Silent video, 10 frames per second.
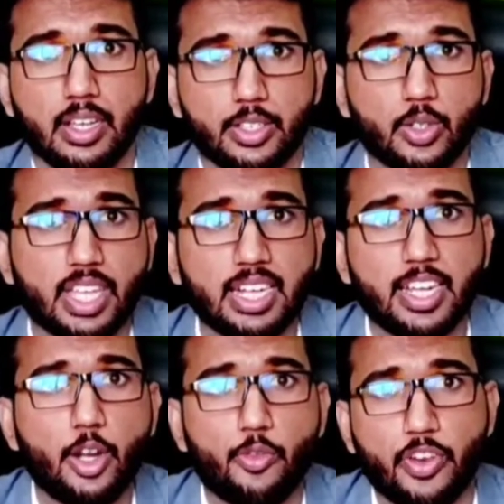So that
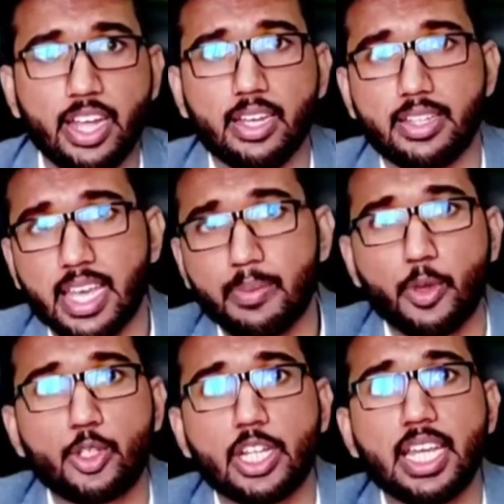kind of way they are
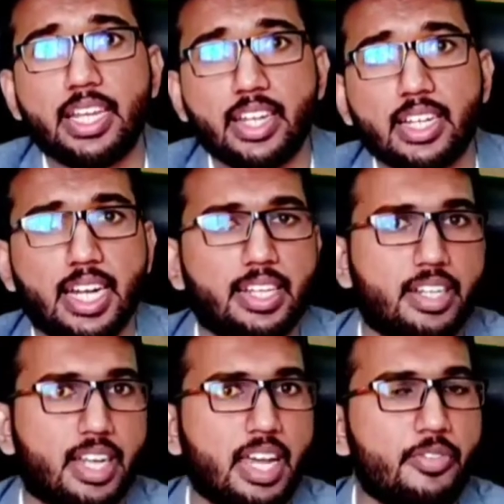mutually
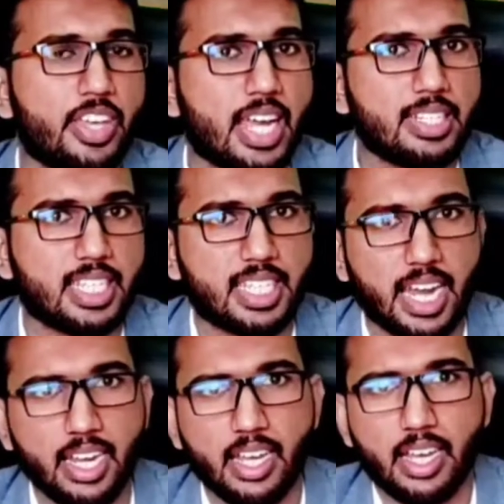interconnected, and we can see
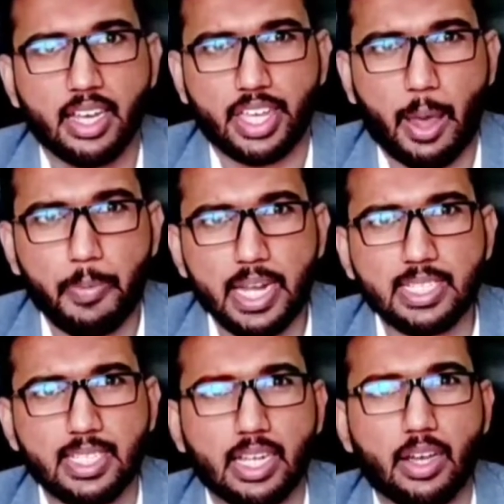that
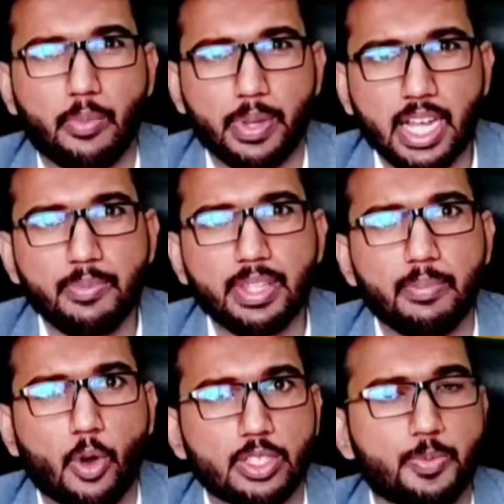capitalists become the
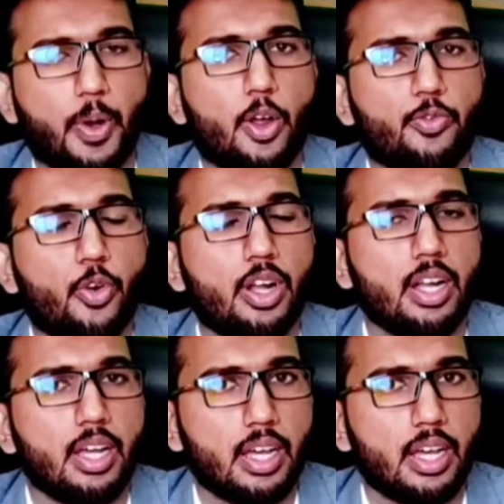most powerful